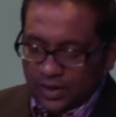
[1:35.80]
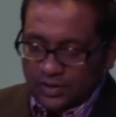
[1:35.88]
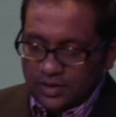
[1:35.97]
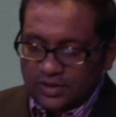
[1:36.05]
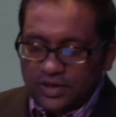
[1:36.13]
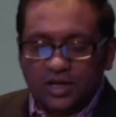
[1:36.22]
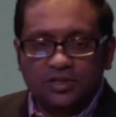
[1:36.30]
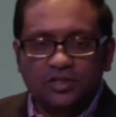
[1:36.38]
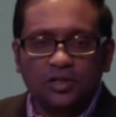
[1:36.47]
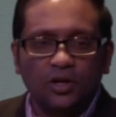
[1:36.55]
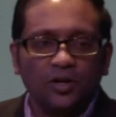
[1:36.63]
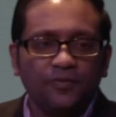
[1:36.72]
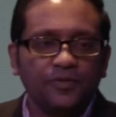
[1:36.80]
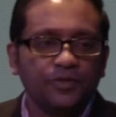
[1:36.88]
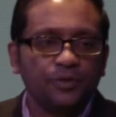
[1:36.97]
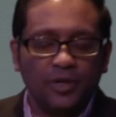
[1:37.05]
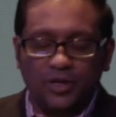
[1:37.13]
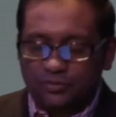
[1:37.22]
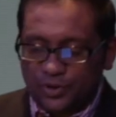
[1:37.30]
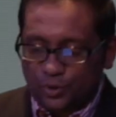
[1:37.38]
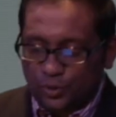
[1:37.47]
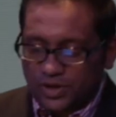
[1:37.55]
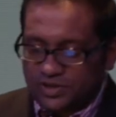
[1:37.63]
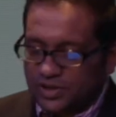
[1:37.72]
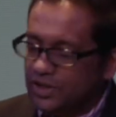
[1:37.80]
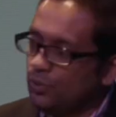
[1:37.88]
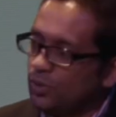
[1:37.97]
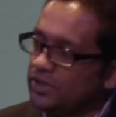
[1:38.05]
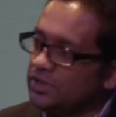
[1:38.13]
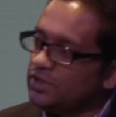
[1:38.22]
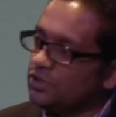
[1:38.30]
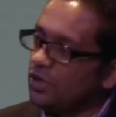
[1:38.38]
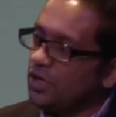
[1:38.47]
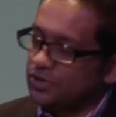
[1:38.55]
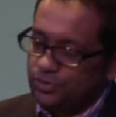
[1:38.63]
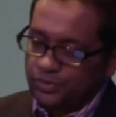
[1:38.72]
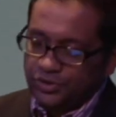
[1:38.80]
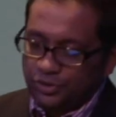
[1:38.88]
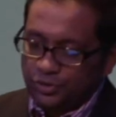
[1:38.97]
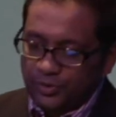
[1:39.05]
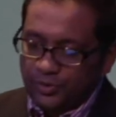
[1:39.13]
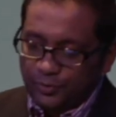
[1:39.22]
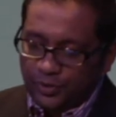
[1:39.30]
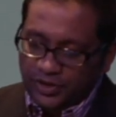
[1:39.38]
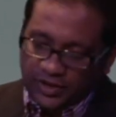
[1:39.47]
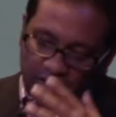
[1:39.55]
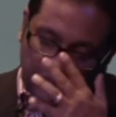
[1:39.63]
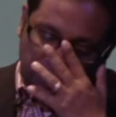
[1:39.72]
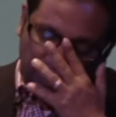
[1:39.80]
And this Nazi officer made a request that he wanted to talk to a Jew before he died.